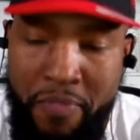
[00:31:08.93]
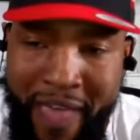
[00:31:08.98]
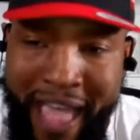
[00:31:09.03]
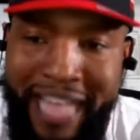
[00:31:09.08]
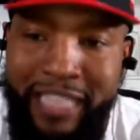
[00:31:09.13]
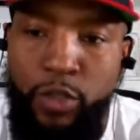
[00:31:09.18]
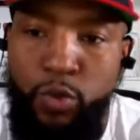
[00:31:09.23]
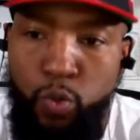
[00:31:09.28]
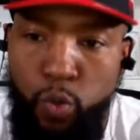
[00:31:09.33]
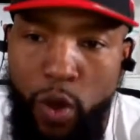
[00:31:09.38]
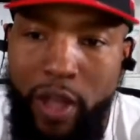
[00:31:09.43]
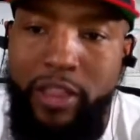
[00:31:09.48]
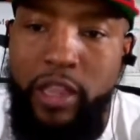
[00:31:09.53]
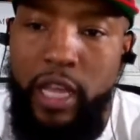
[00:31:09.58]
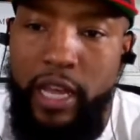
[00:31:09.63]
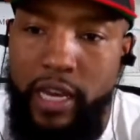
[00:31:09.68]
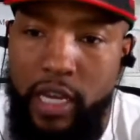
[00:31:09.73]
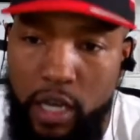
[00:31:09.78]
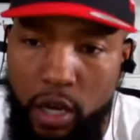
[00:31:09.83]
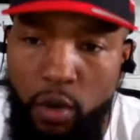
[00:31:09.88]
That's what
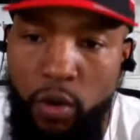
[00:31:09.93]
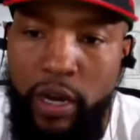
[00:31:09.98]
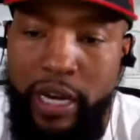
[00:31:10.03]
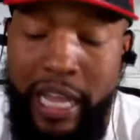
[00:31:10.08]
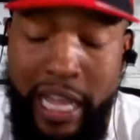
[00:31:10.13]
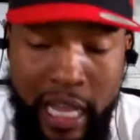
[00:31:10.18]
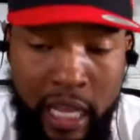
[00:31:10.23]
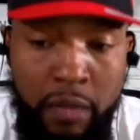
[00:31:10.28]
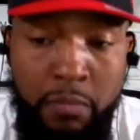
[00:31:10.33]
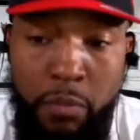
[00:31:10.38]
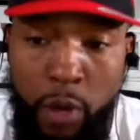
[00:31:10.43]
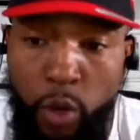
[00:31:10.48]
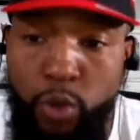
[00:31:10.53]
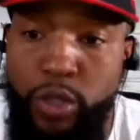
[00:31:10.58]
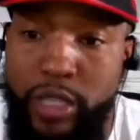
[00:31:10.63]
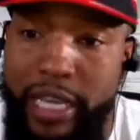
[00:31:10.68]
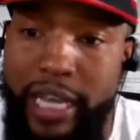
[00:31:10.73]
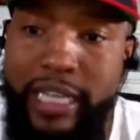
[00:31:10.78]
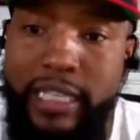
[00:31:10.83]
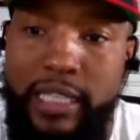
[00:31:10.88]
they're doing in
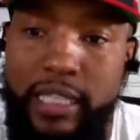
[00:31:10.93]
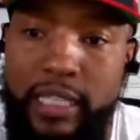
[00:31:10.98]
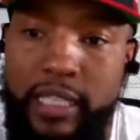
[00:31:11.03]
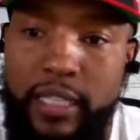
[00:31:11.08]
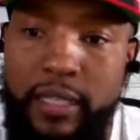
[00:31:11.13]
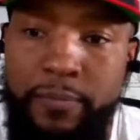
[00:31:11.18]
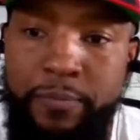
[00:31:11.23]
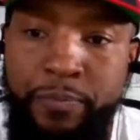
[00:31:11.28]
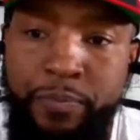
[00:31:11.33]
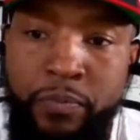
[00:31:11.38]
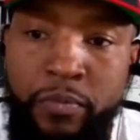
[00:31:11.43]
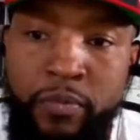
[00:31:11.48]
most cases.